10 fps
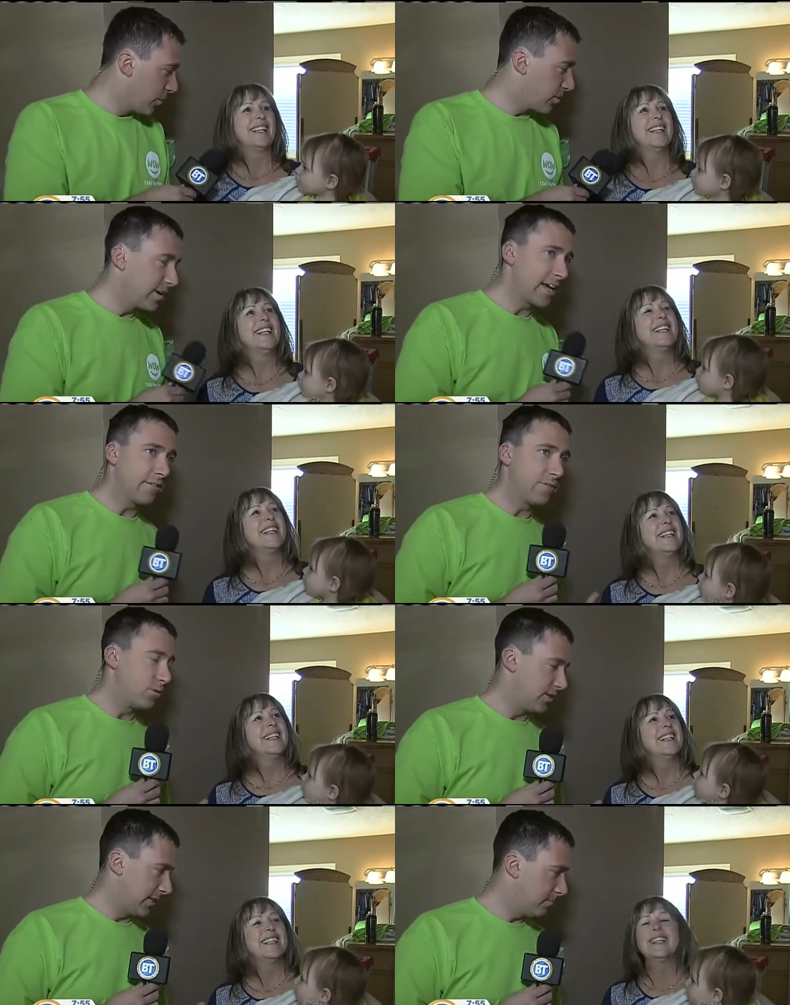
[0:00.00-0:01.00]
Speaker 1: We're going to get a
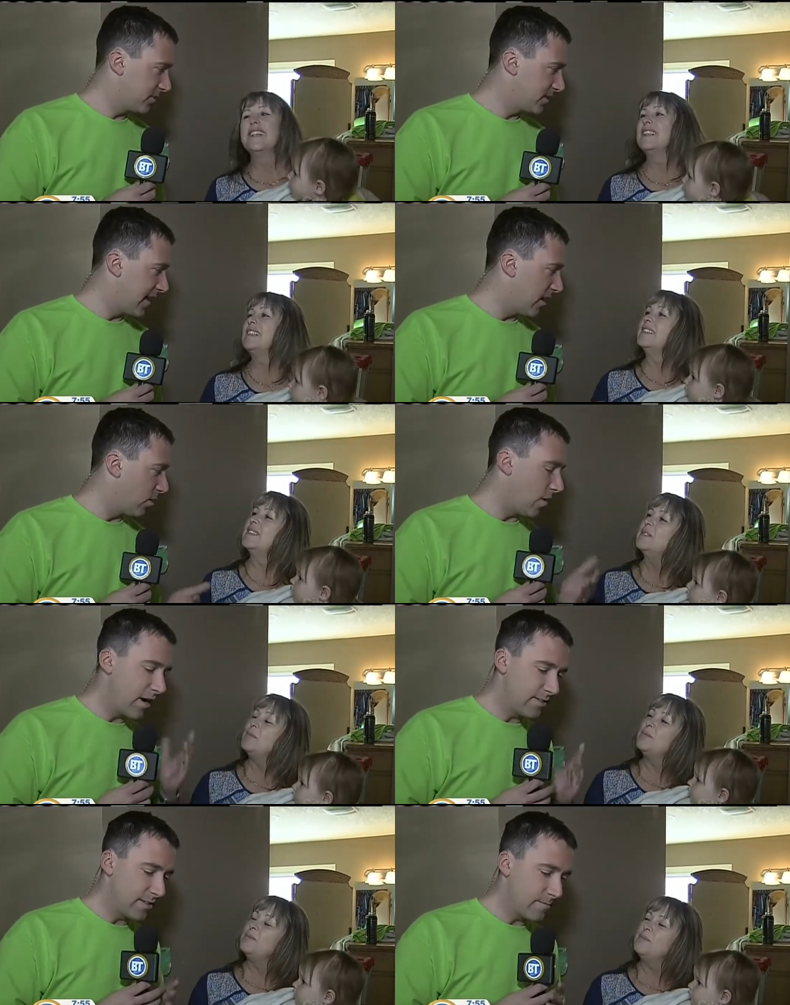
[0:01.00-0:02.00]
few tips.
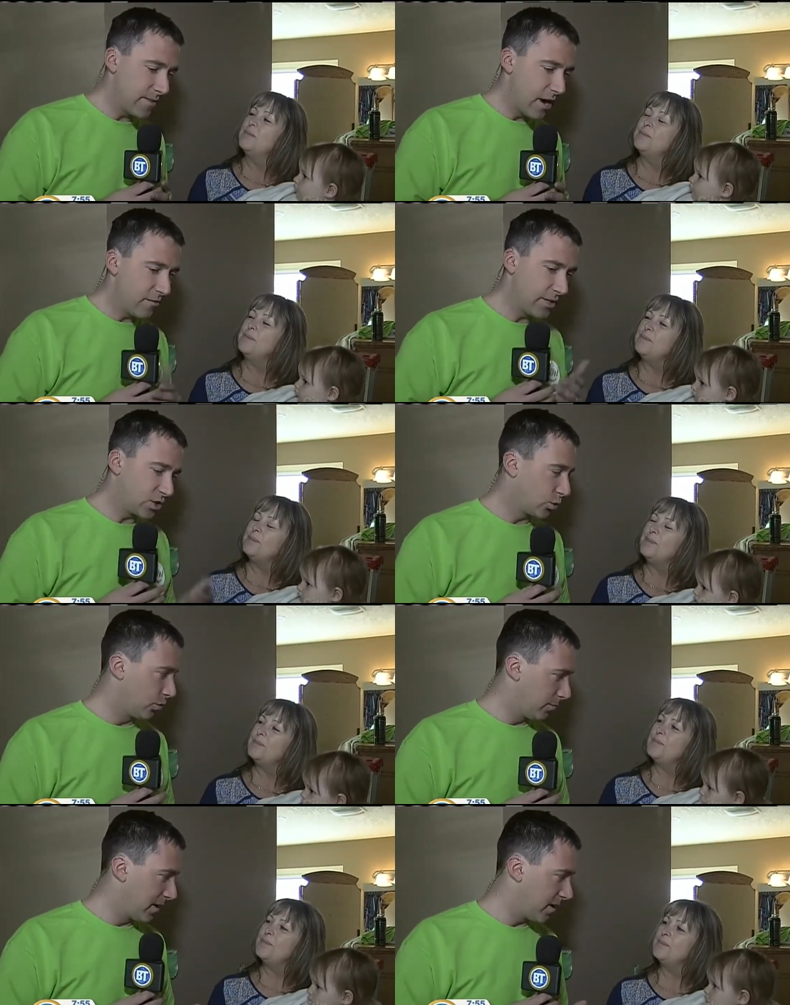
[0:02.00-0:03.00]
Now, they already
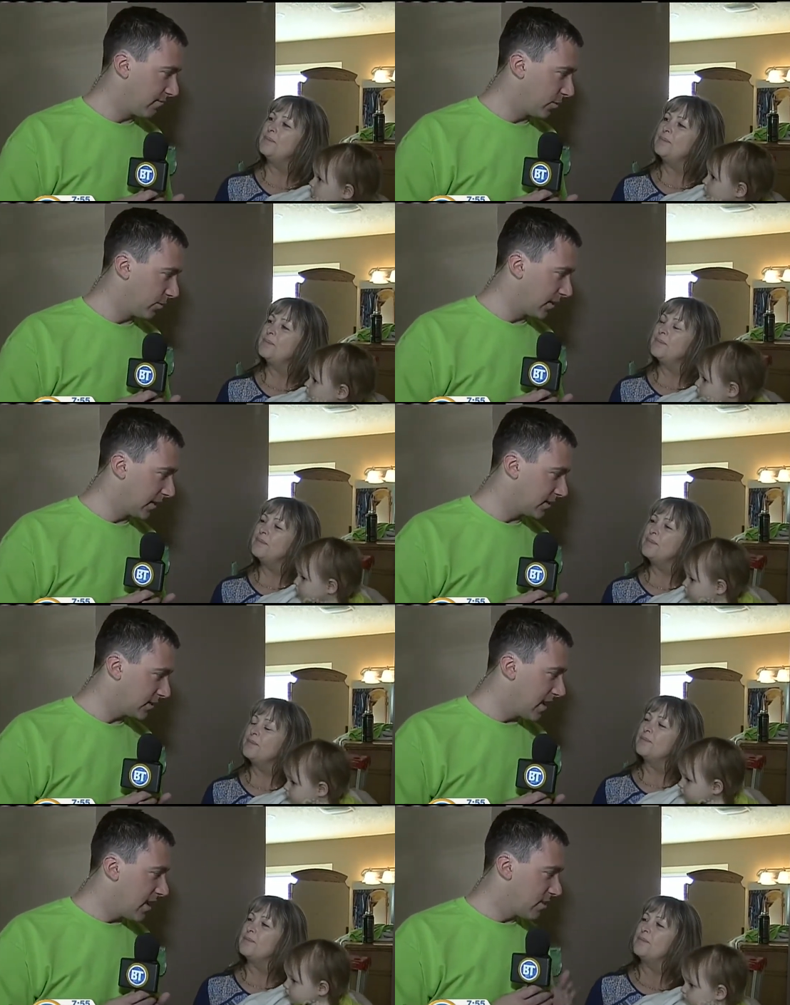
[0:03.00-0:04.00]
schooled me on a few
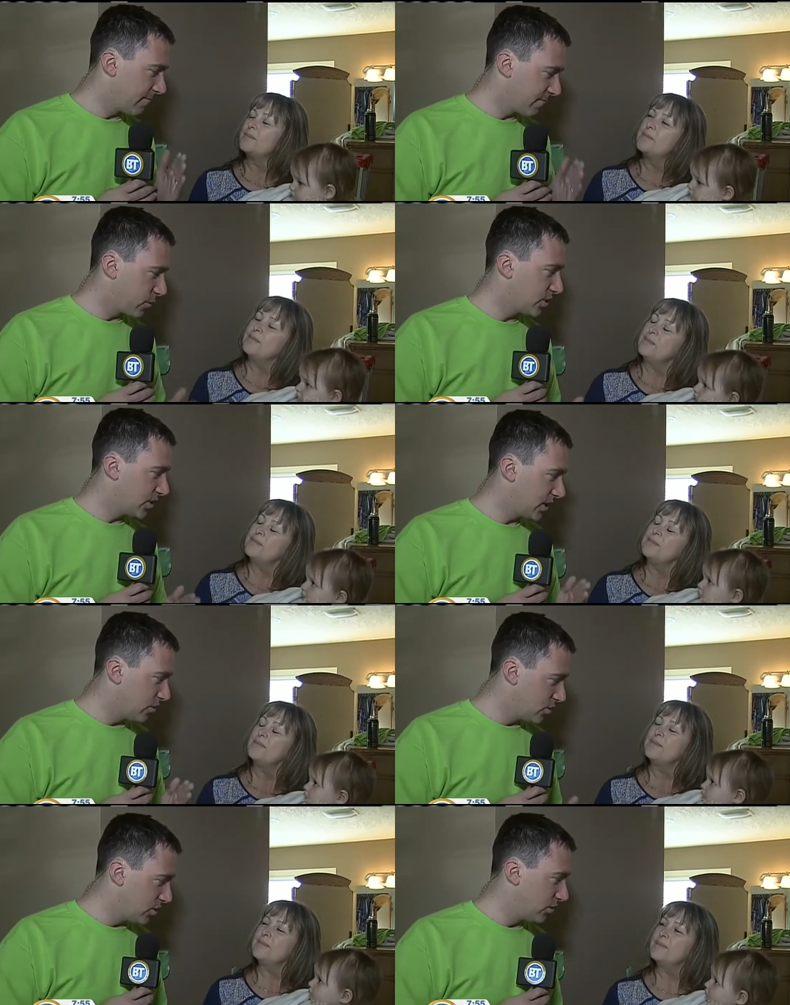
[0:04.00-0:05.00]
things. The first
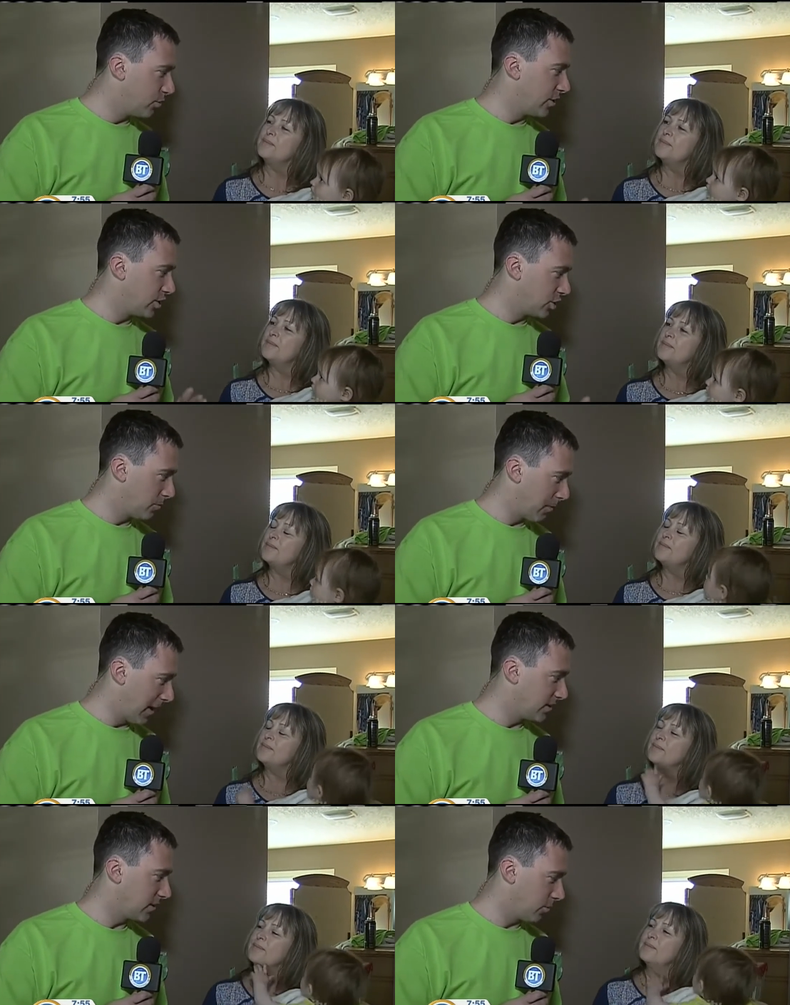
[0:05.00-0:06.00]
thing you do when you should
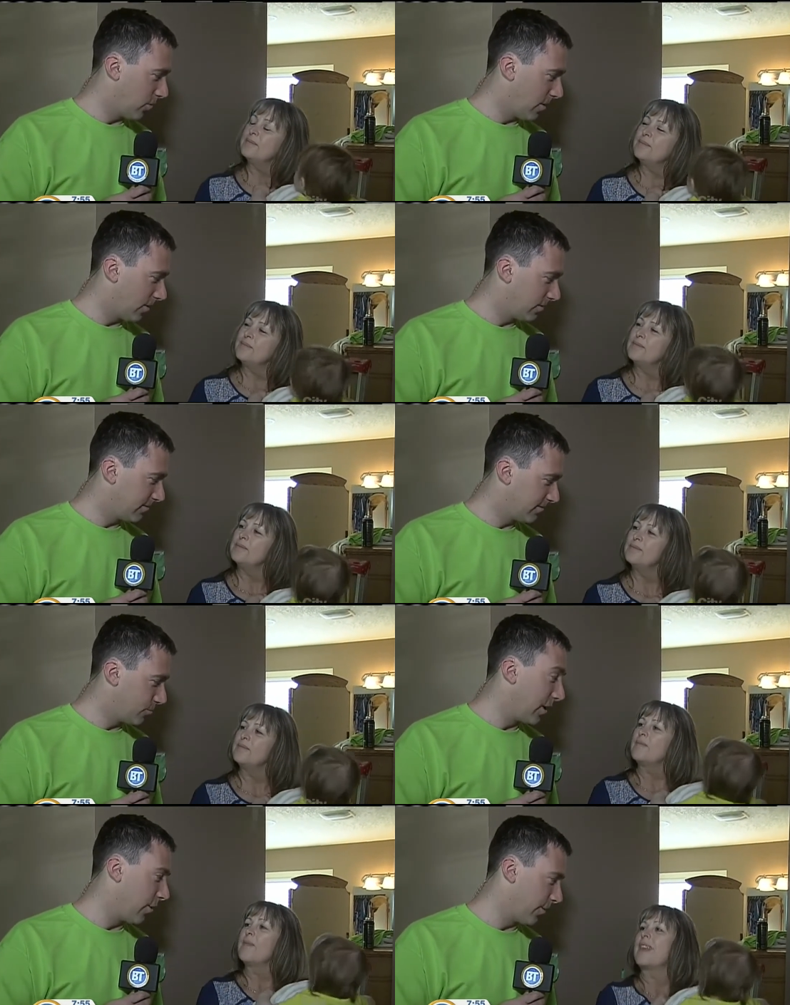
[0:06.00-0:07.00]
paint a wall,
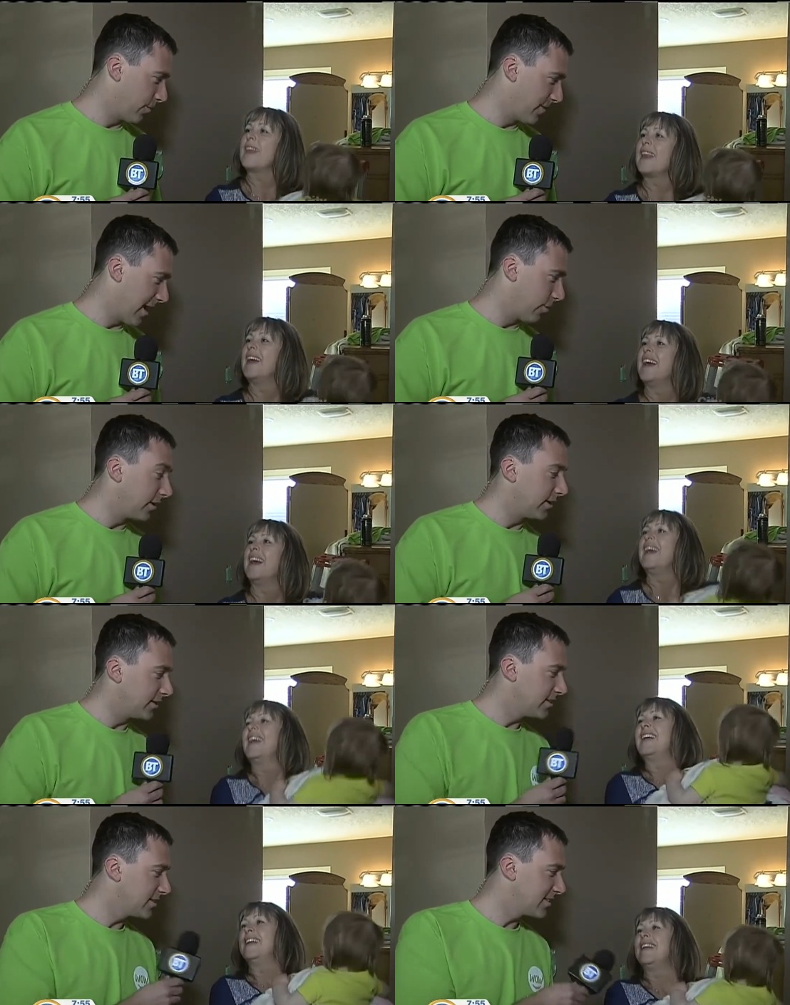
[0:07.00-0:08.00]
we all know now,
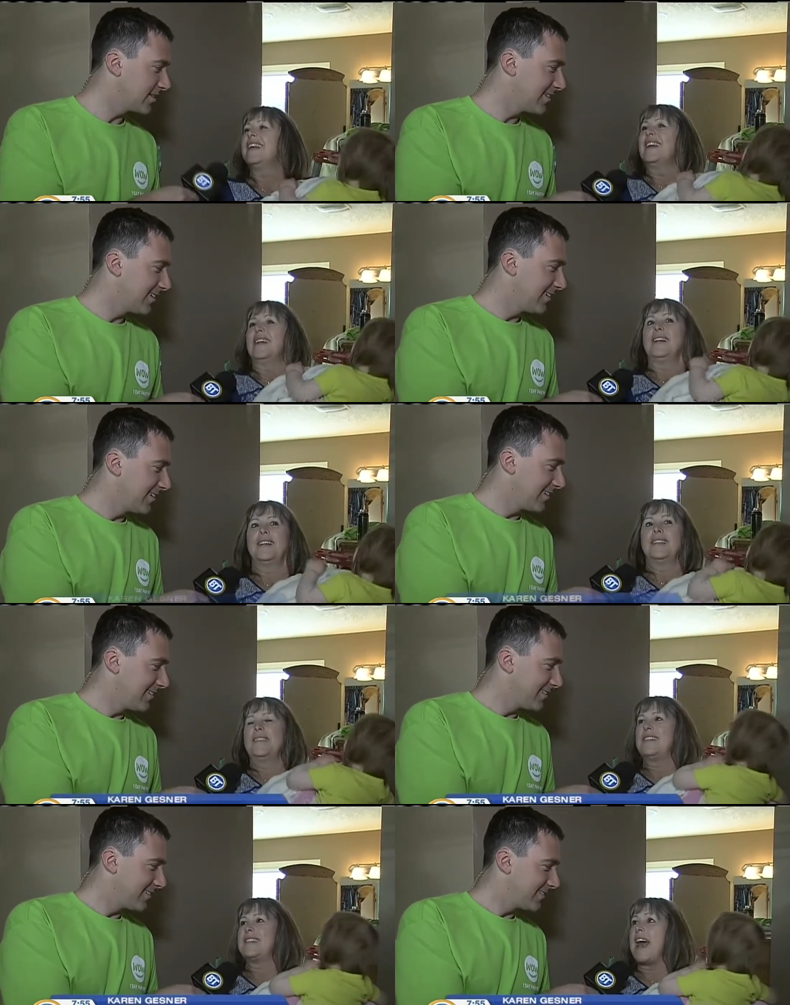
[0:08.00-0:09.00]
is
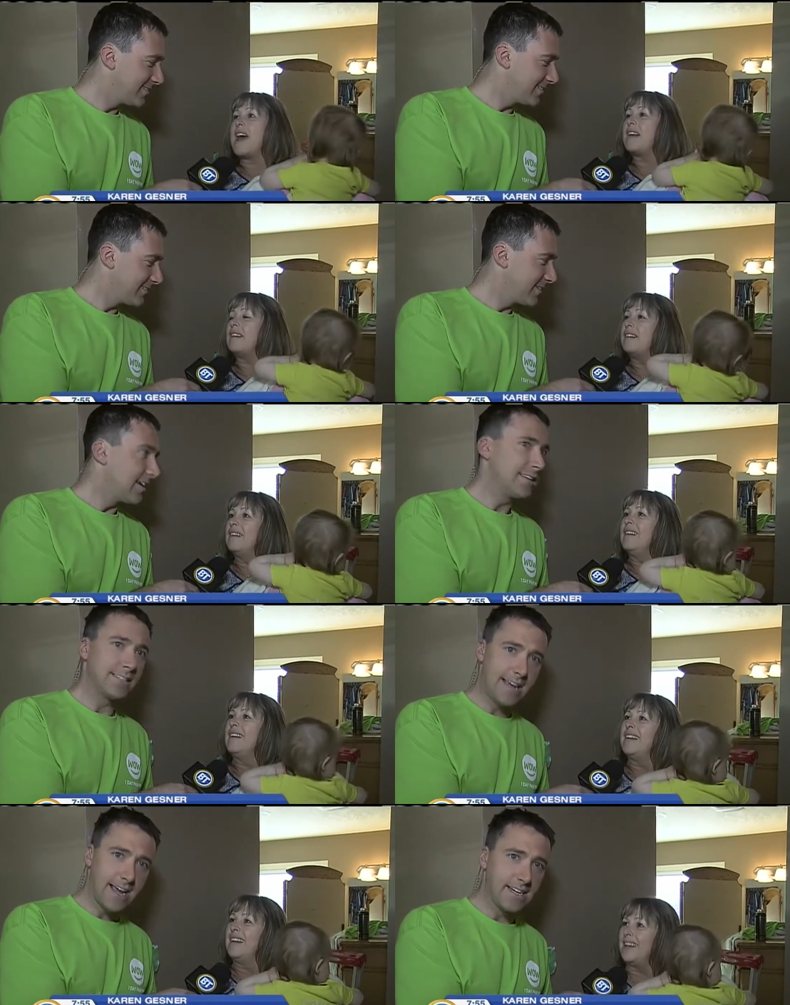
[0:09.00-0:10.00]
sand
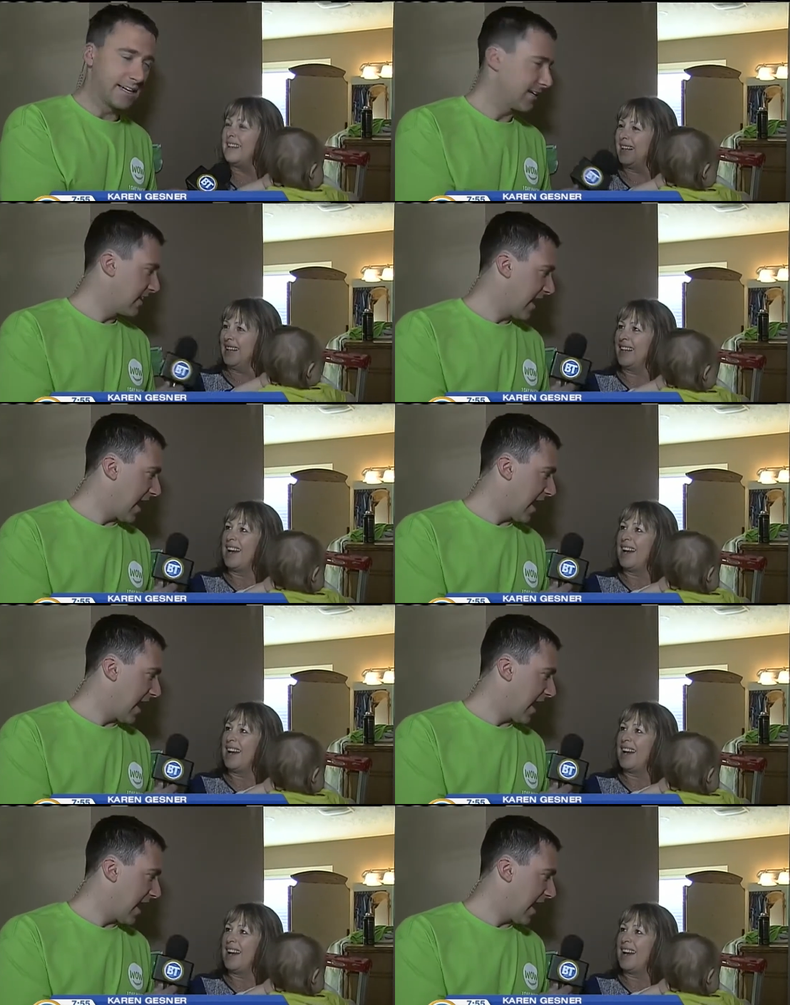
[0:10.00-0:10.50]
sanding.